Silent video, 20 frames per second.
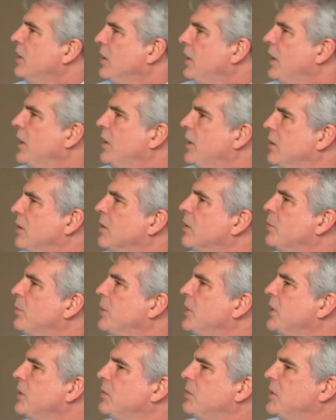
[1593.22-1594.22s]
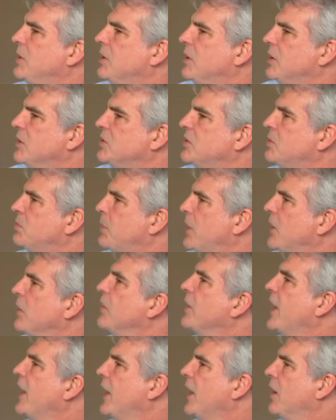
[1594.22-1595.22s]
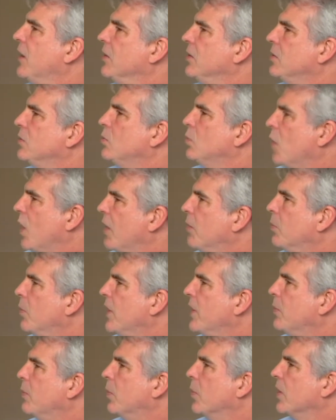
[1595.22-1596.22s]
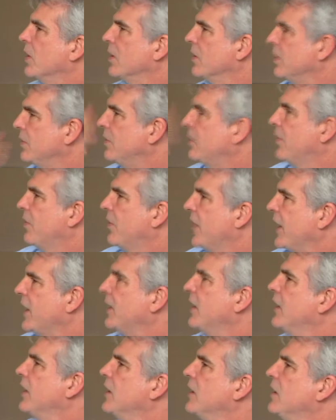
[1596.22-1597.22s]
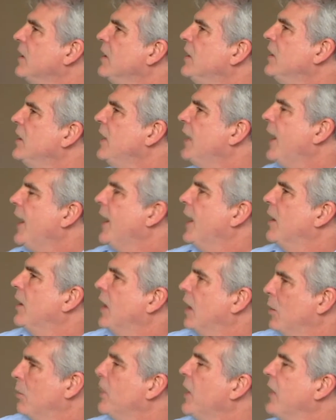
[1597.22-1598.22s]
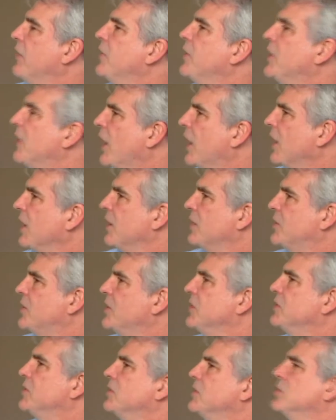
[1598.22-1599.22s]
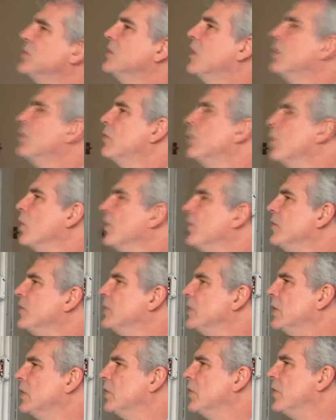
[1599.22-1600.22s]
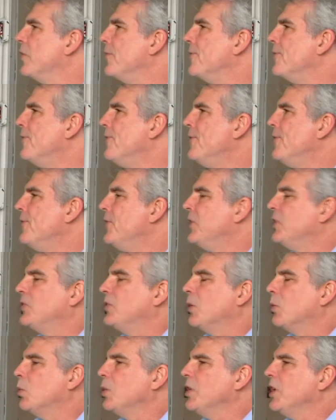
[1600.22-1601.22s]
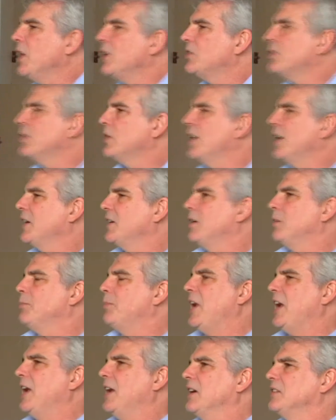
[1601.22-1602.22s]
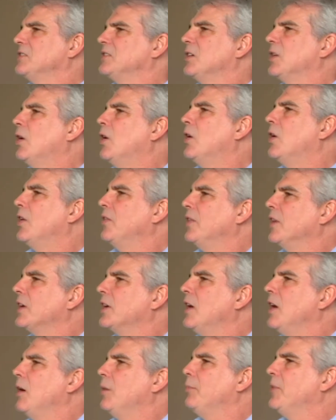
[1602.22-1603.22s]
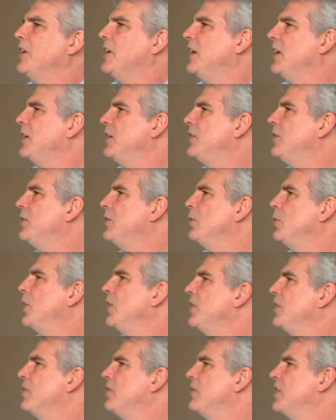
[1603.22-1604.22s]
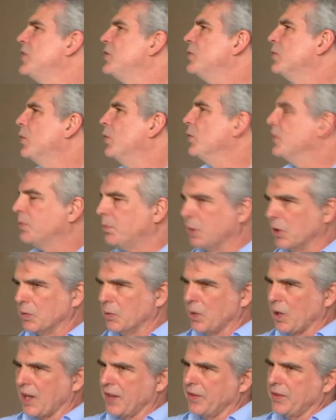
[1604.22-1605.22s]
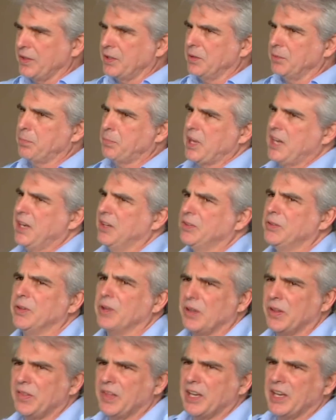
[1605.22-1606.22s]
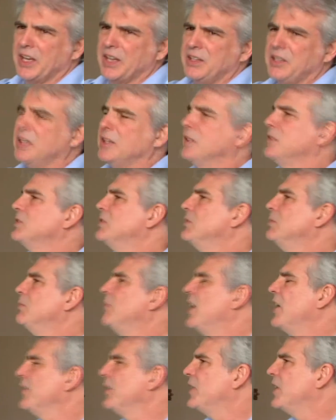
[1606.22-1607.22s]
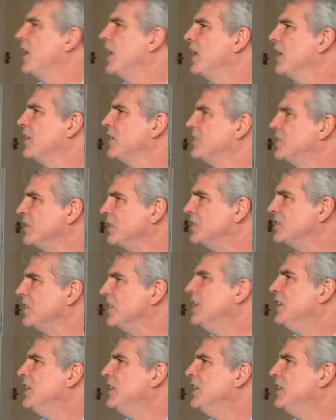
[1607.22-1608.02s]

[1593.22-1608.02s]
and it'll be spelled out what we were thinking, how our methodologies and so forth and so on. So we're not trying to pass on the company to individuals, but rather to pass on the ideas and methodologies